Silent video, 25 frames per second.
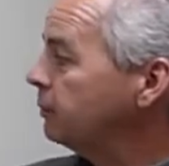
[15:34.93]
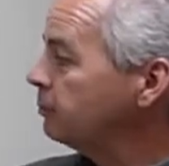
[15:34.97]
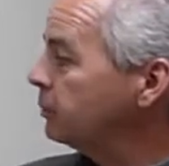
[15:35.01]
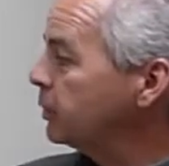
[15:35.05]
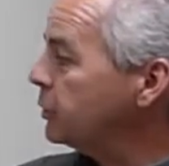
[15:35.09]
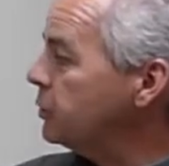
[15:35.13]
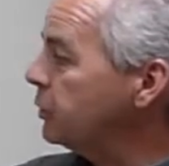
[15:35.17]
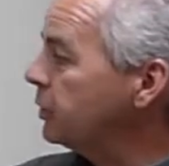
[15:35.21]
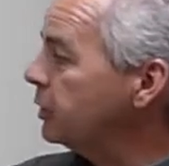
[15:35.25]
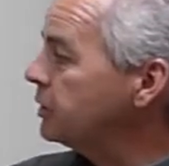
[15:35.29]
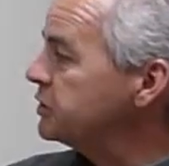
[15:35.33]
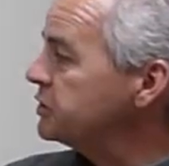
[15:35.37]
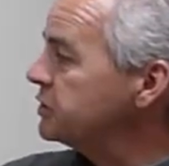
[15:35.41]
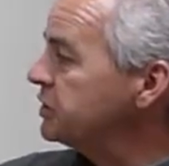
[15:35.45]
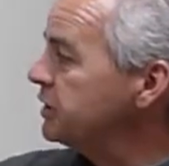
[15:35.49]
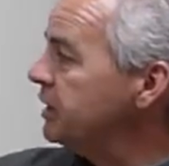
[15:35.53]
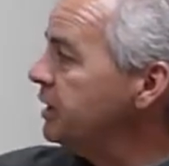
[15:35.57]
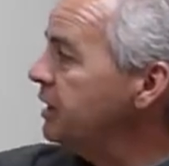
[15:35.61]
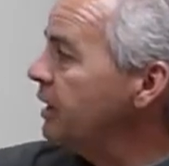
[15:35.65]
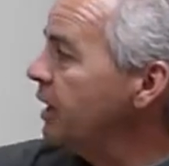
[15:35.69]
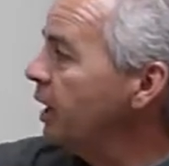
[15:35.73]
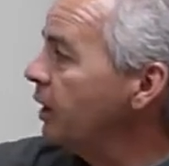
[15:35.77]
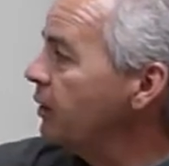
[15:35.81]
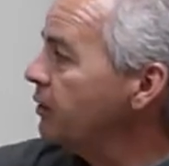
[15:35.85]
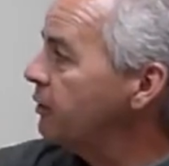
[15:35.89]
but you can
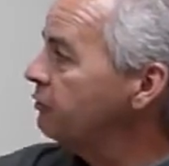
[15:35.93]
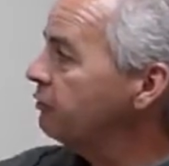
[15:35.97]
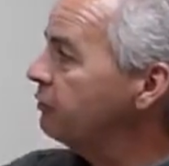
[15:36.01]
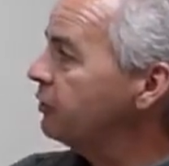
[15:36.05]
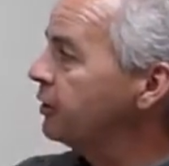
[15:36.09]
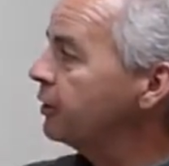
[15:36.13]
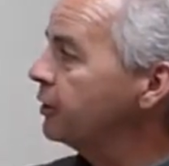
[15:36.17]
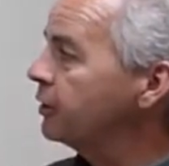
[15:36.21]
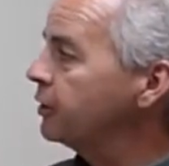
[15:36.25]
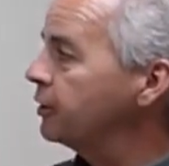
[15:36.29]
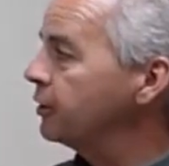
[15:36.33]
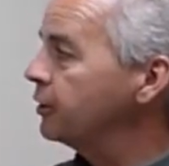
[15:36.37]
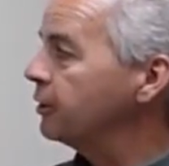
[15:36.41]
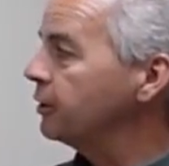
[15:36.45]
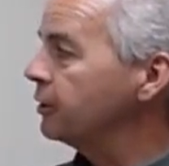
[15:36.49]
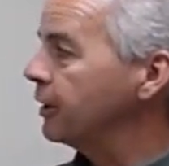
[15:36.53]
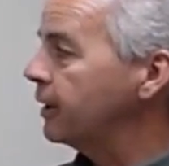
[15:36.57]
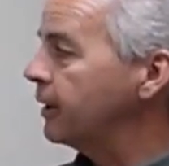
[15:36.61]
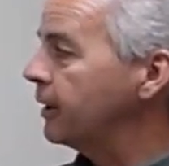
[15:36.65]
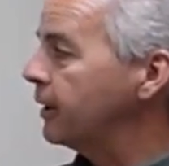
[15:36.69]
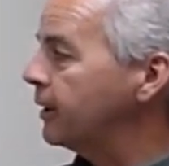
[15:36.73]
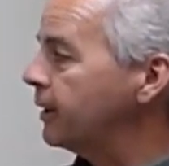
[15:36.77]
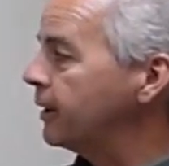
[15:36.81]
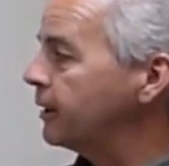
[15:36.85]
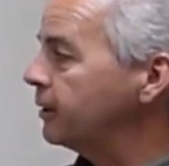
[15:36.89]
see how the failure
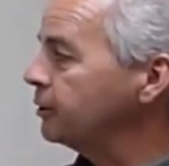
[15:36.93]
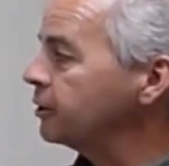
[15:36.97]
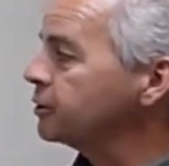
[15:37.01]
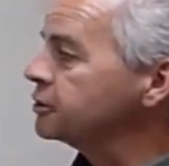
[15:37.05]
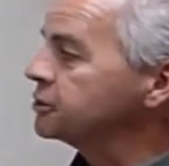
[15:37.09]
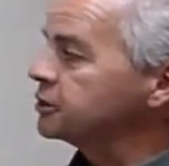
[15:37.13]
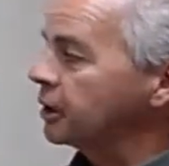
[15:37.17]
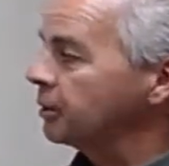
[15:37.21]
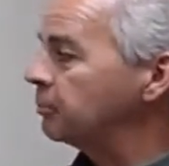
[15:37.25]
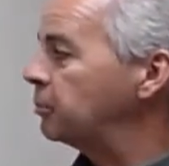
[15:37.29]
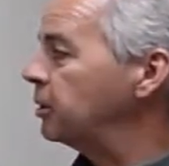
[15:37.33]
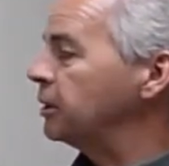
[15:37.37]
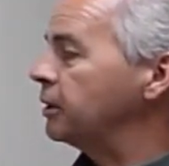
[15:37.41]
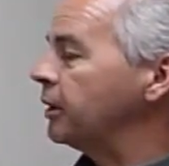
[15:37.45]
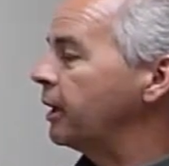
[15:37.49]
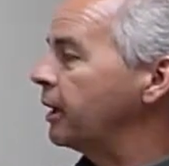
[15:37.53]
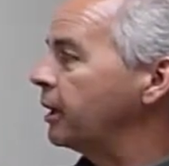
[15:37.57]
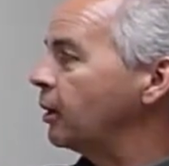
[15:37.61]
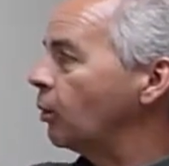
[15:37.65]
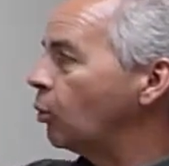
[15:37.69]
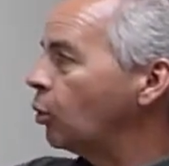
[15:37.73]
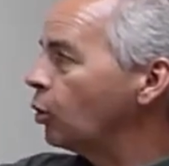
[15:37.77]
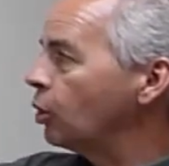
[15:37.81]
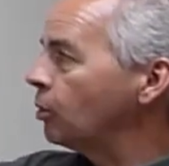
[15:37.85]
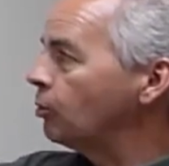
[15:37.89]
looks a bit like
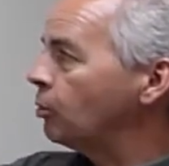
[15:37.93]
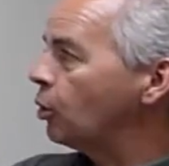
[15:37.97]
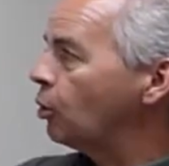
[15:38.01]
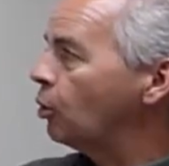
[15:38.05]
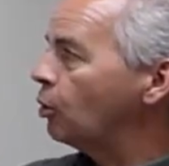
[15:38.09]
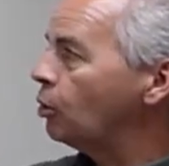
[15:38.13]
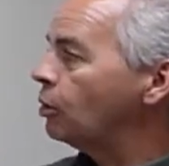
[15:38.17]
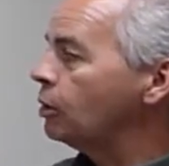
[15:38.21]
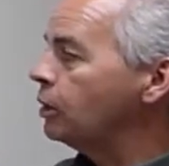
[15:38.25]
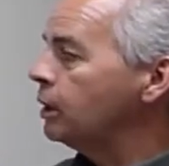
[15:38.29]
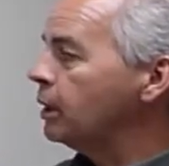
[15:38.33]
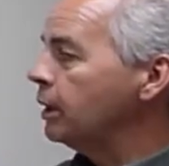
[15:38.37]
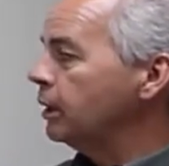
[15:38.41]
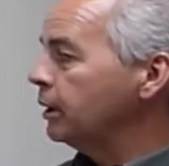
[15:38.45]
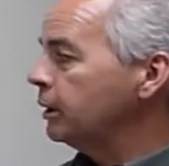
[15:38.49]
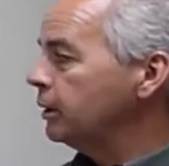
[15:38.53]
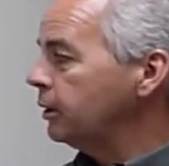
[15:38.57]
a wormhole,